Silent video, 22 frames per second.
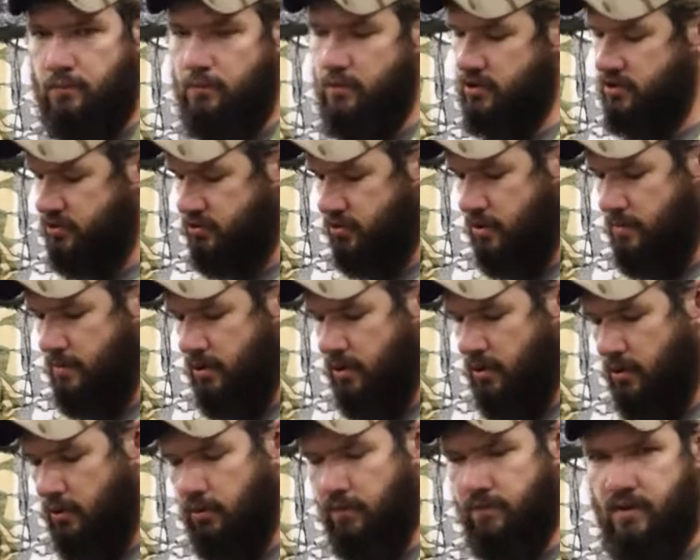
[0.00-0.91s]
extremely
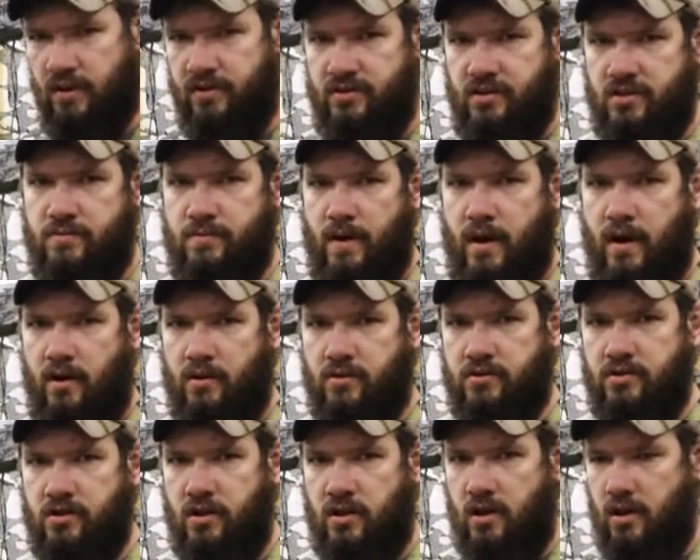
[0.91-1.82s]
old vintage
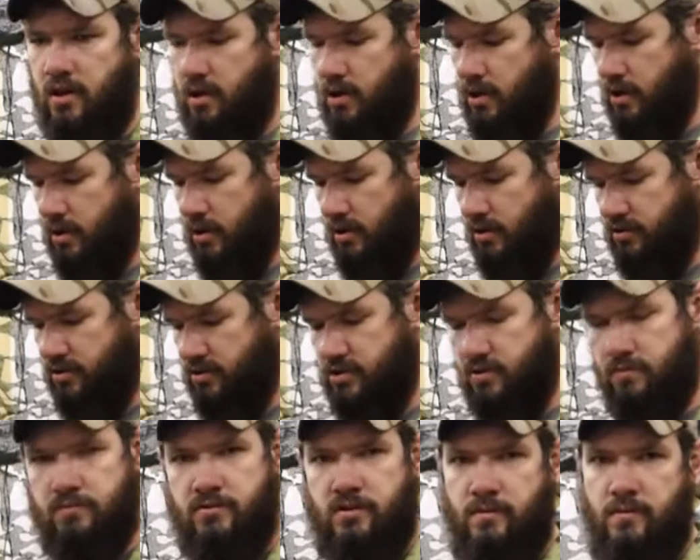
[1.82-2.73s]
pouch, and uh,
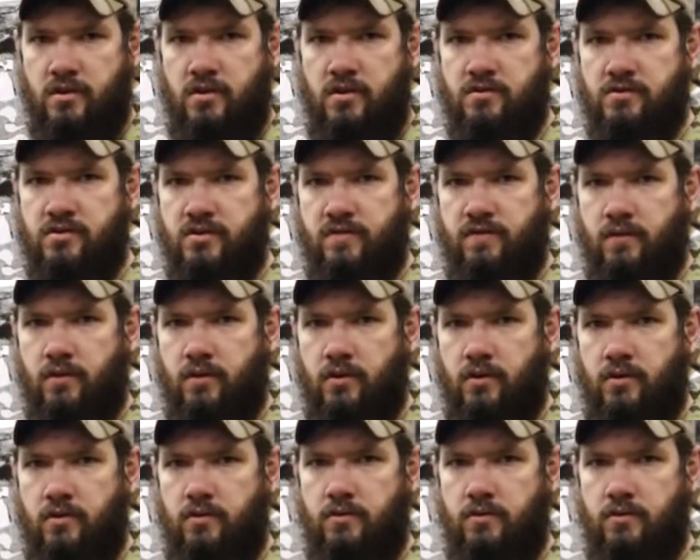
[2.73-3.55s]
just some of the uses for it.